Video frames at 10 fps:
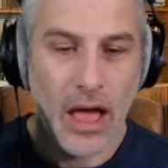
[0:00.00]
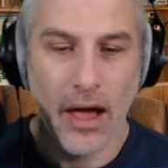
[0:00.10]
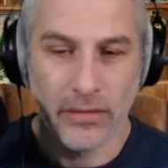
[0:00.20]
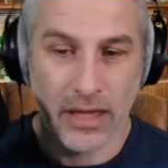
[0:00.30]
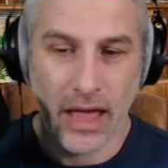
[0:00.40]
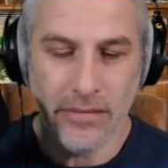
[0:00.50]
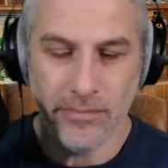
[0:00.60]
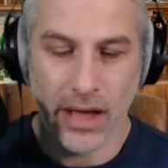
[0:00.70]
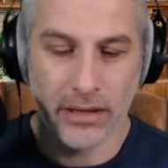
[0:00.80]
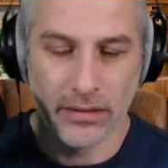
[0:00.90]
Okay,
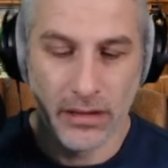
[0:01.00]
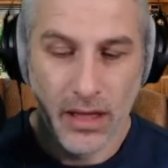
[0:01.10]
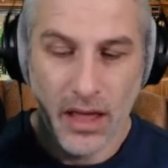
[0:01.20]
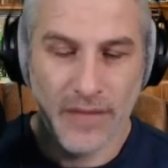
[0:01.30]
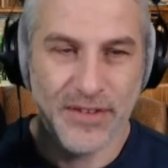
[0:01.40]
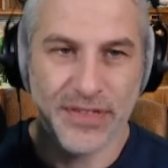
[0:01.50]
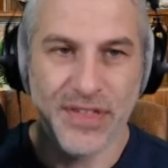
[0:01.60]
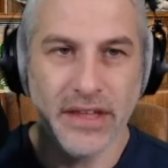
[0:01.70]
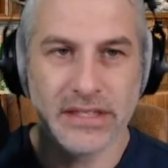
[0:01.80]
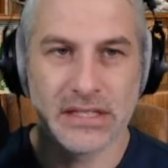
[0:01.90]
Michael, if you
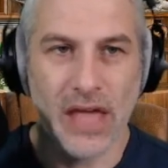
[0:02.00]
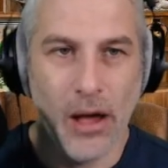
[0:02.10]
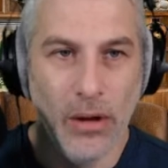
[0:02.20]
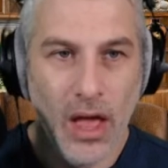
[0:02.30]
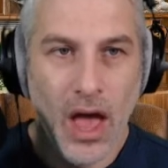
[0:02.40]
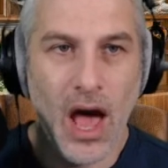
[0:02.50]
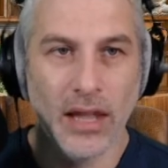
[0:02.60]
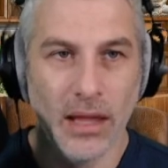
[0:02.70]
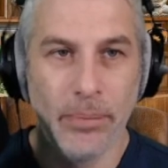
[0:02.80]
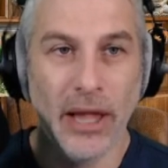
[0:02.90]
think so,
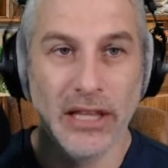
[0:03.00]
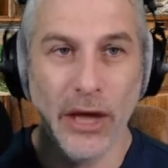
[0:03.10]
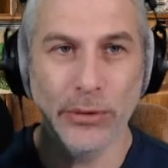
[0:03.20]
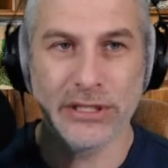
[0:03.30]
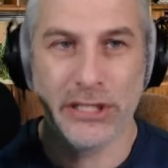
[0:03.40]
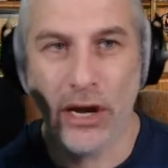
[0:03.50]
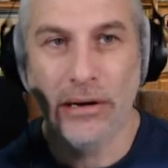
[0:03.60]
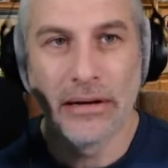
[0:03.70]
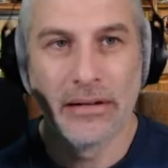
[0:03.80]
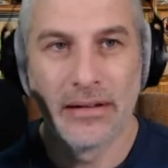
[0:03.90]
hullapalooza!